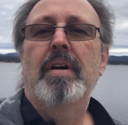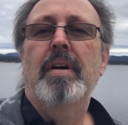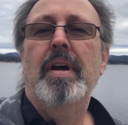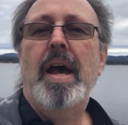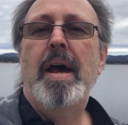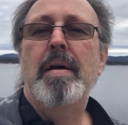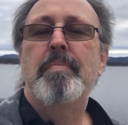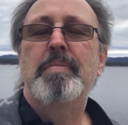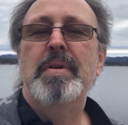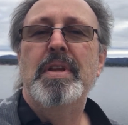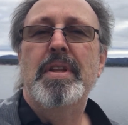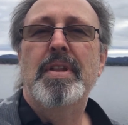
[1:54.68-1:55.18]

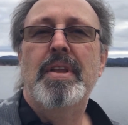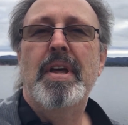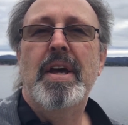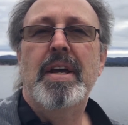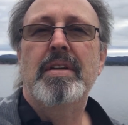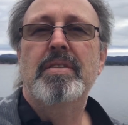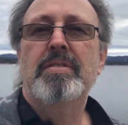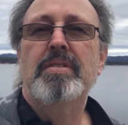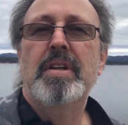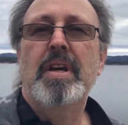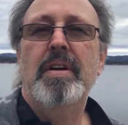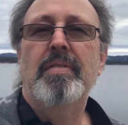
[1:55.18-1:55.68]
Happy
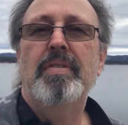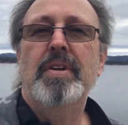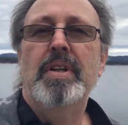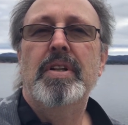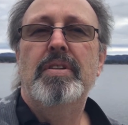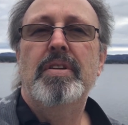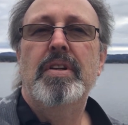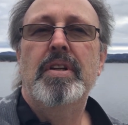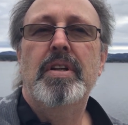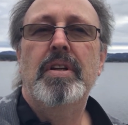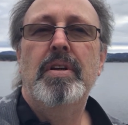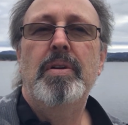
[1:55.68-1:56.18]
Thanksgiving
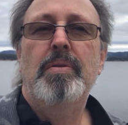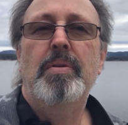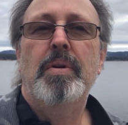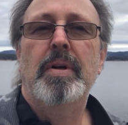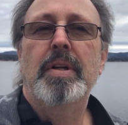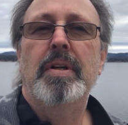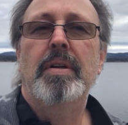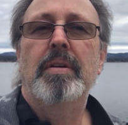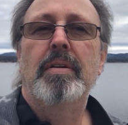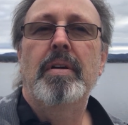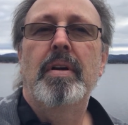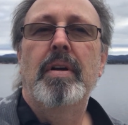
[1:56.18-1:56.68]
to you,
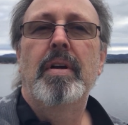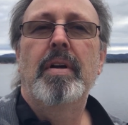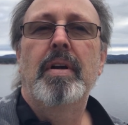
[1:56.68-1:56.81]
and